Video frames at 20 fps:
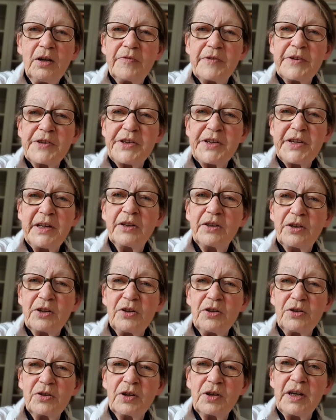a
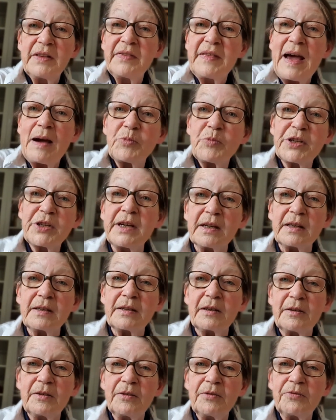synagogue, and that was it,
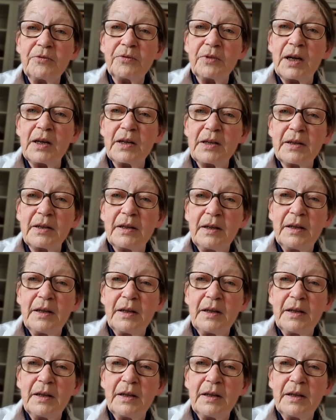right?